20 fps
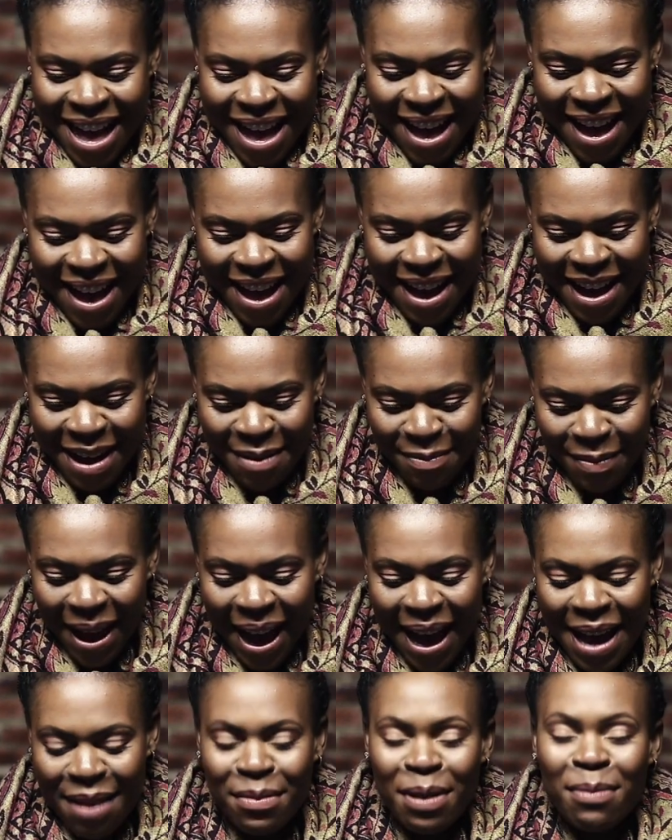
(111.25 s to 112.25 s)

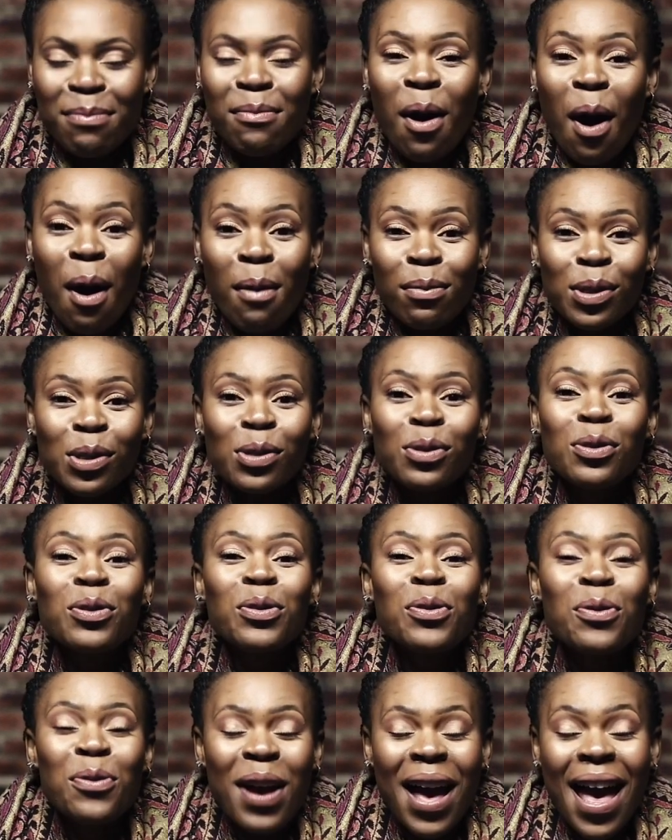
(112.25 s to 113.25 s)
I am a mom to
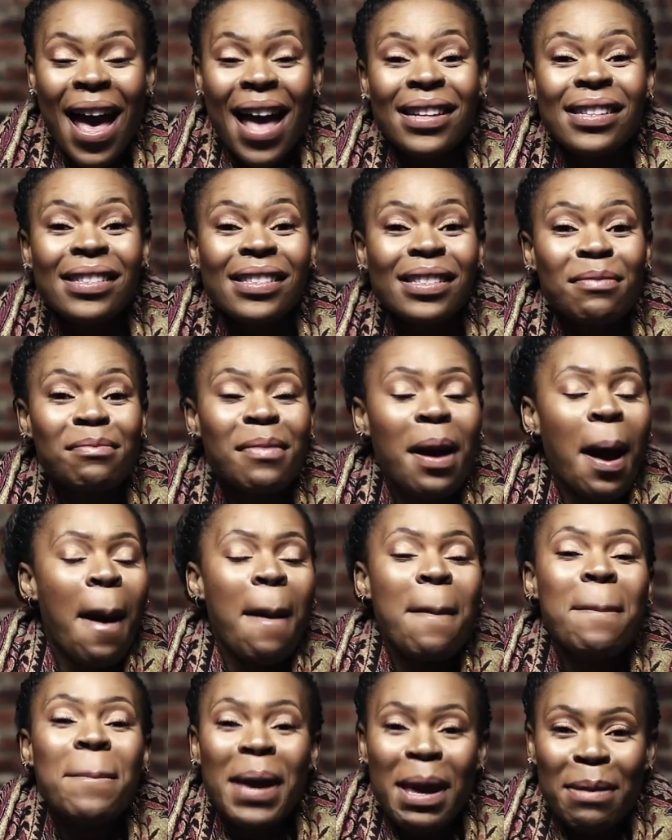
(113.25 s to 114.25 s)
2 handsome
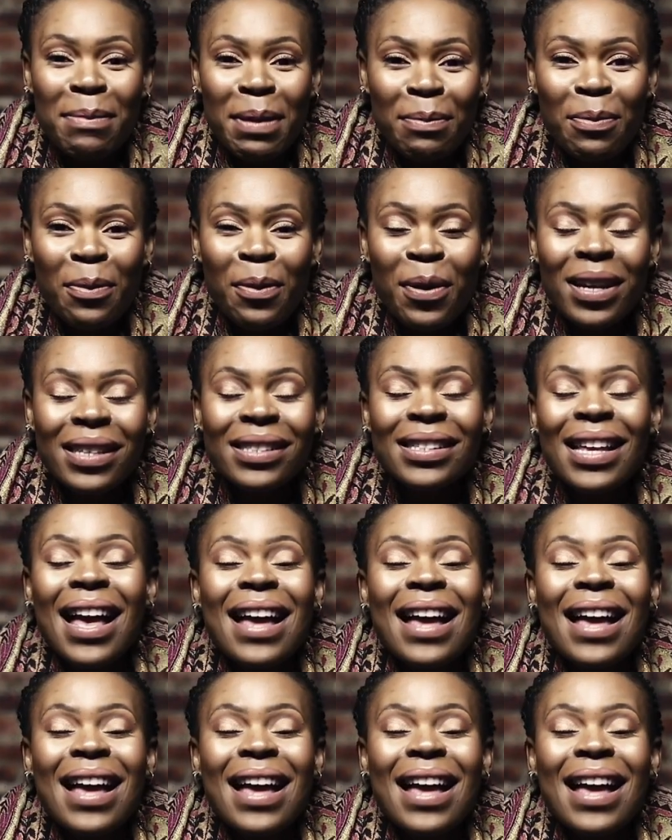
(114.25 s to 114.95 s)
baby boys,